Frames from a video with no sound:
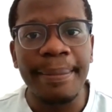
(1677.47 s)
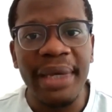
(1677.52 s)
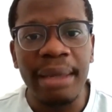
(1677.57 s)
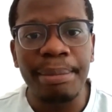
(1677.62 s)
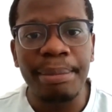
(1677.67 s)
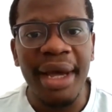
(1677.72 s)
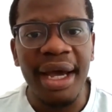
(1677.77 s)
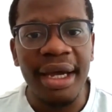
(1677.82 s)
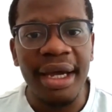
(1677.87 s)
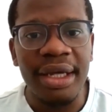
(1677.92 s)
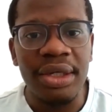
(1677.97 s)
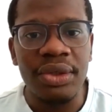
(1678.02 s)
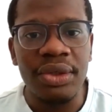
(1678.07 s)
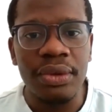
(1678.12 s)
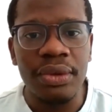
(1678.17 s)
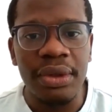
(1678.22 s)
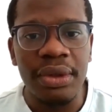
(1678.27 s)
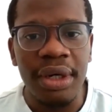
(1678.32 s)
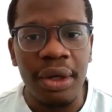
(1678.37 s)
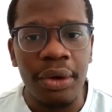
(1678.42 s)
get back
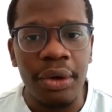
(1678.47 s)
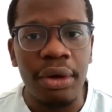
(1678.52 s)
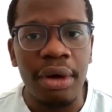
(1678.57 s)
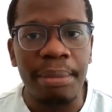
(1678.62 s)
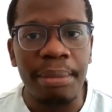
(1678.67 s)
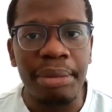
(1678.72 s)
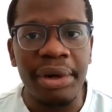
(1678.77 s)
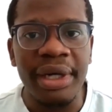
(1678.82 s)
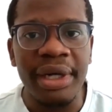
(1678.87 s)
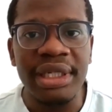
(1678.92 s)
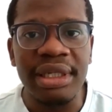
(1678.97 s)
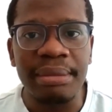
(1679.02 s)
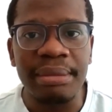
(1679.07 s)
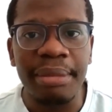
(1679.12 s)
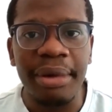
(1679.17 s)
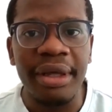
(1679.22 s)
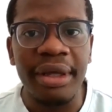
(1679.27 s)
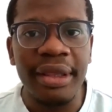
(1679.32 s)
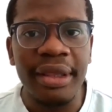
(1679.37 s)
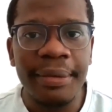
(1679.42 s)
into a good
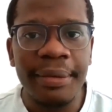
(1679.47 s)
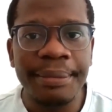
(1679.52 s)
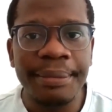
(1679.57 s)
operating path.